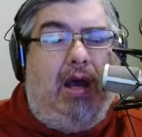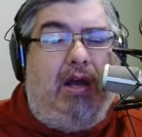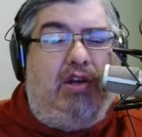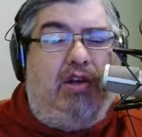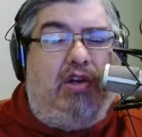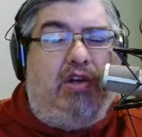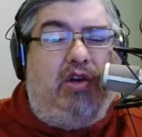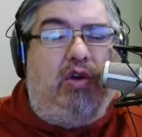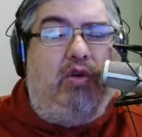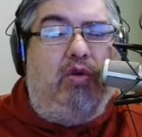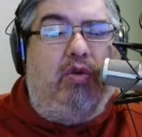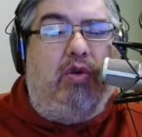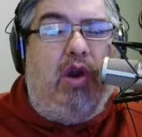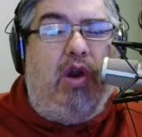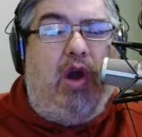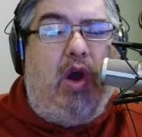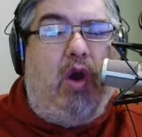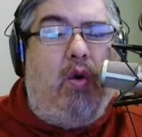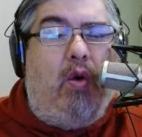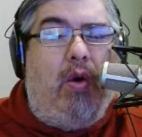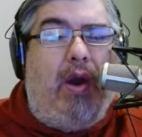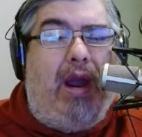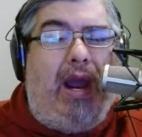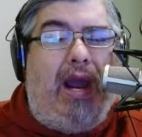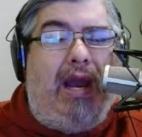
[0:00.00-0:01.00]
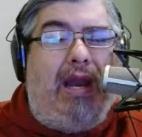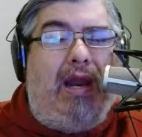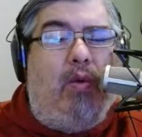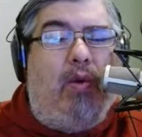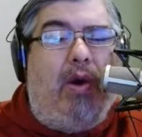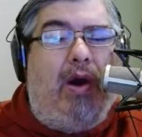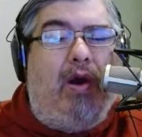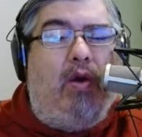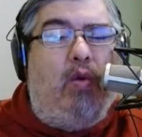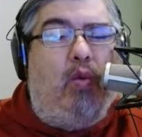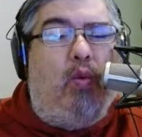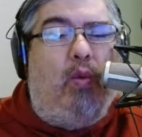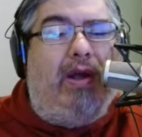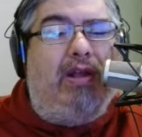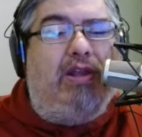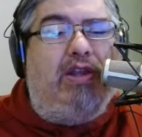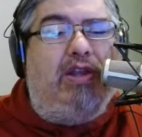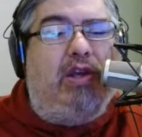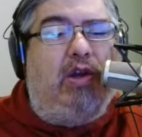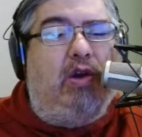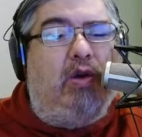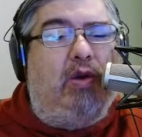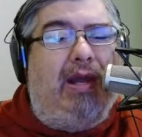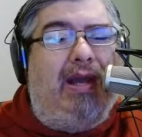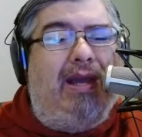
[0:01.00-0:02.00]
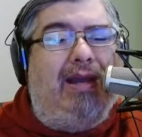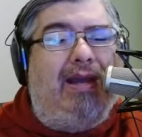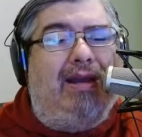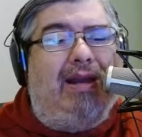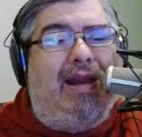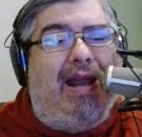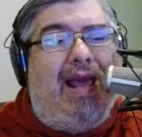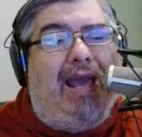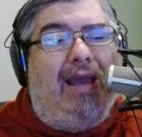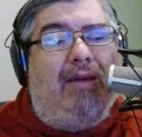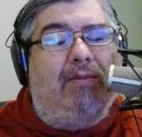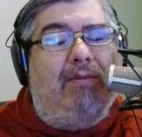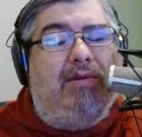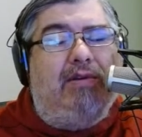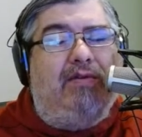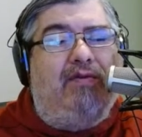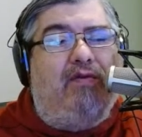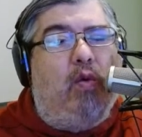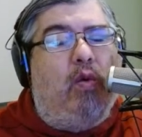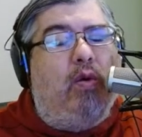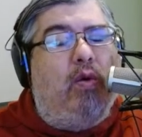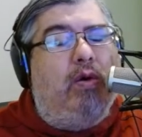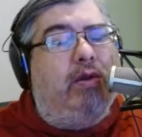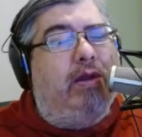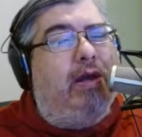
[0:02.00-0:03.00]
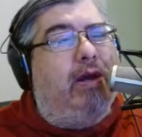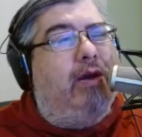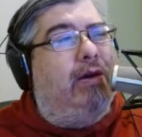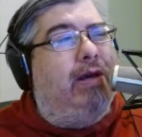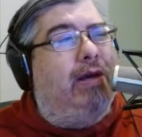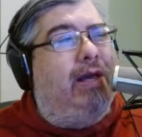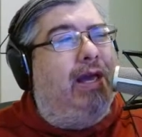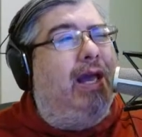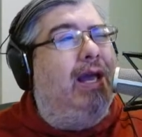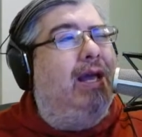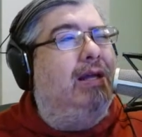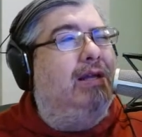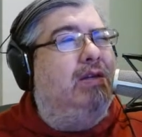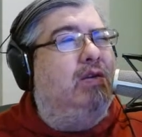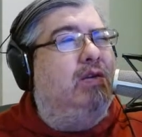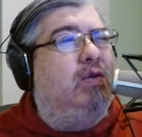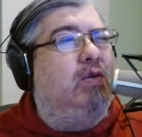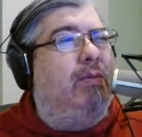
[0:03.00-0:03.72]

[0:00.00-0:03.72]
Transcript: Do you know anyone with unique names for their kids?